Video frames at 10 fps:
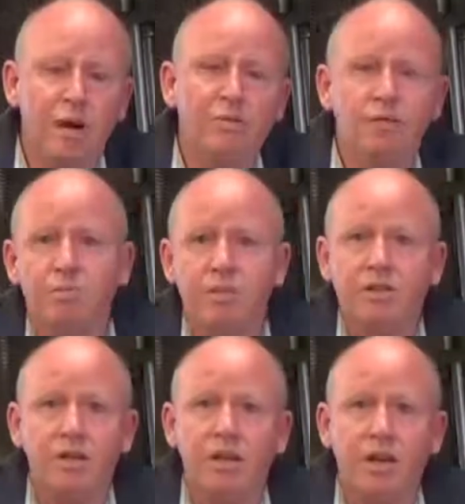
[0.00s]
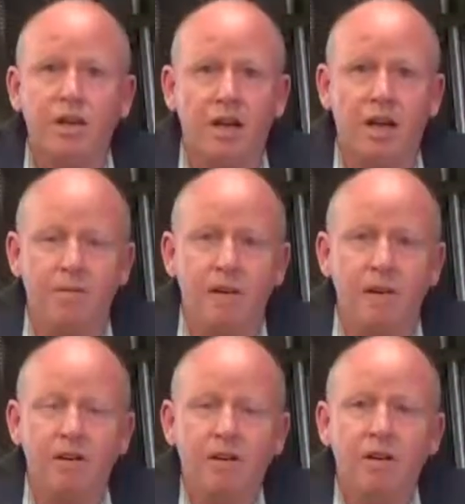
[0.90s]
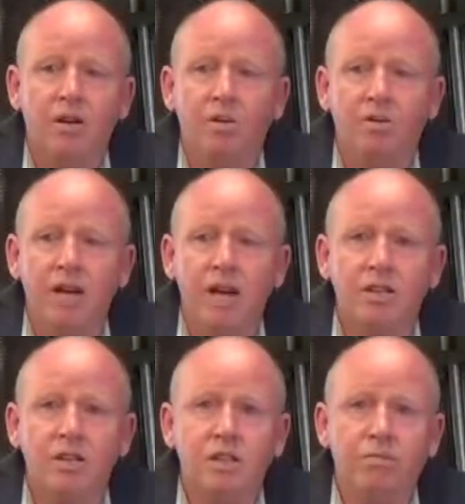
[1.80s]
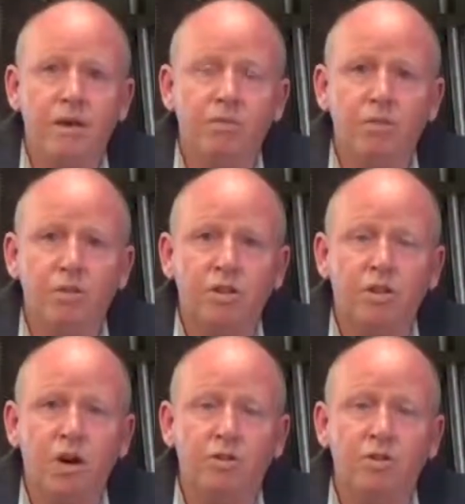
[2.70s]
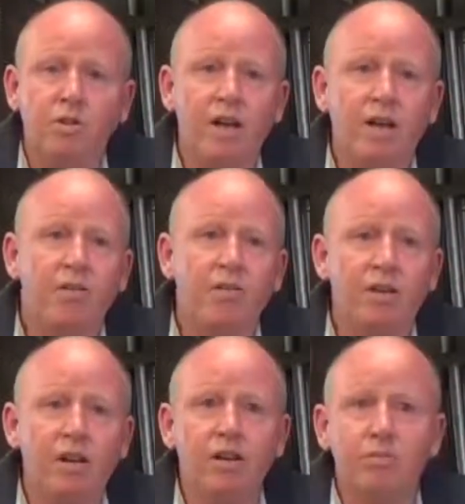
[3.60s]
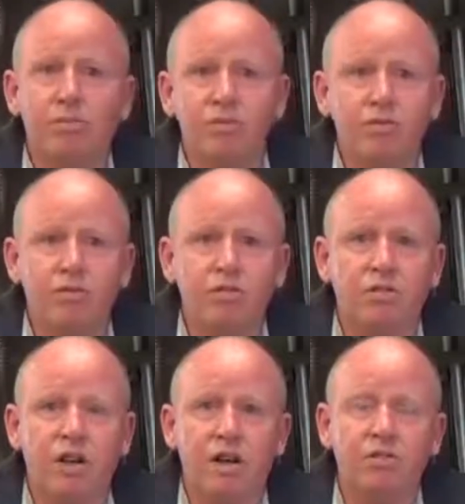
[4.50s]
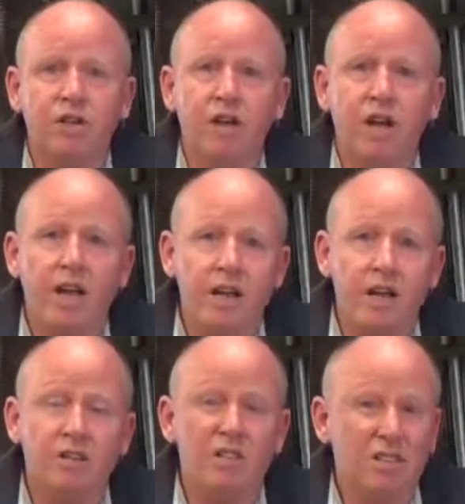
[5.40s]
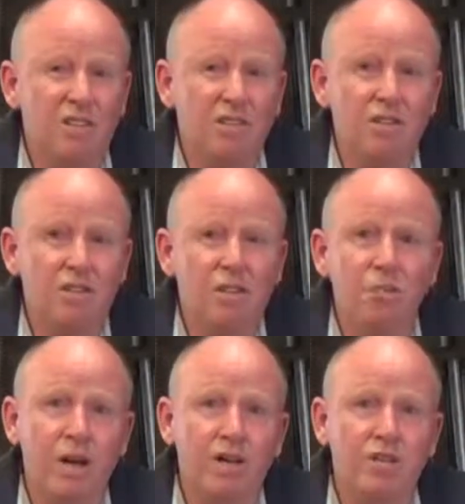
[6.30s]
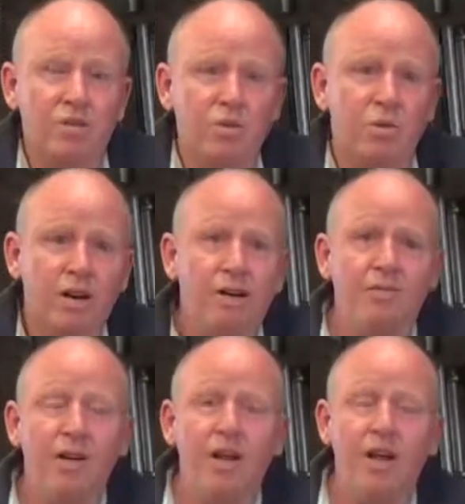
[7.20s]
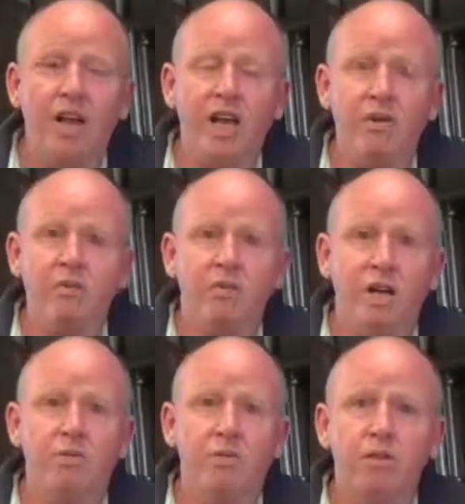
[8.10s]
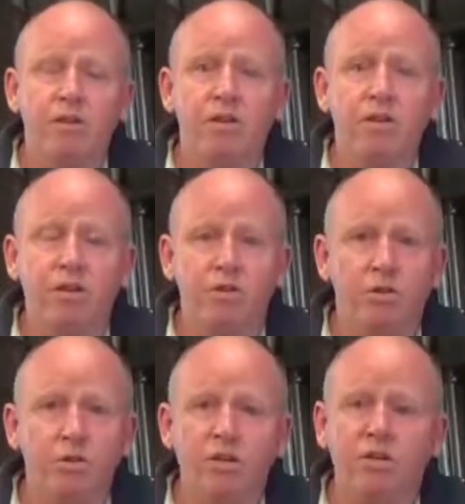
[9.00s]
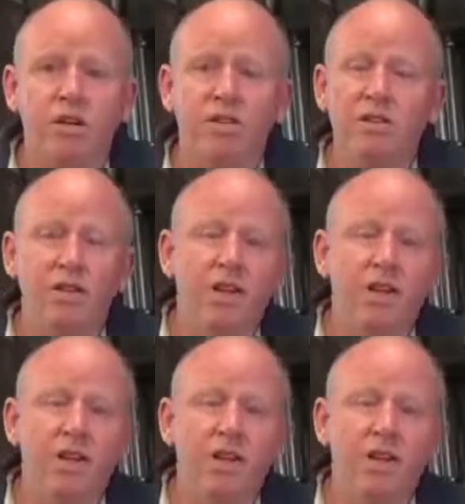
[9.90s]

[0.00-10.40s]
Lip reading: when bits of gear came in, we actually spent more time looking at, the peripheral stuff in our service to make sure it was going to be returned in good order. So, if